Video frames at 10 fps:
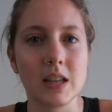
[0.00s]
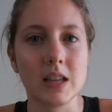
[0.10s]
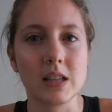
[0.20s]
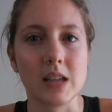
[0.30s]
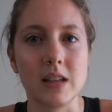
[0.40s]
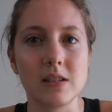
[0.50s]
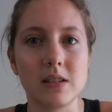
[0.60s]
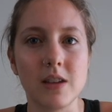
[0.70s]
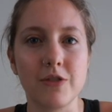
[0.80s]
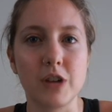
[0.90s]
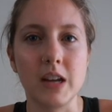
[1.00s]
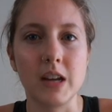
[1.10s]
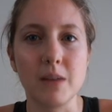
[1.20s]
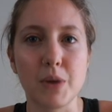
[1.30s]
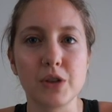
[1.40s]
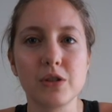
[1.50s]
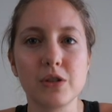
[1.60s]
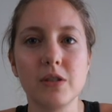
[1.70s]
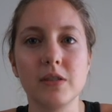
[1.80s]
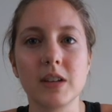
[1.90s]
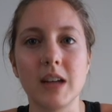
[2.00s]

in the sense of creating personal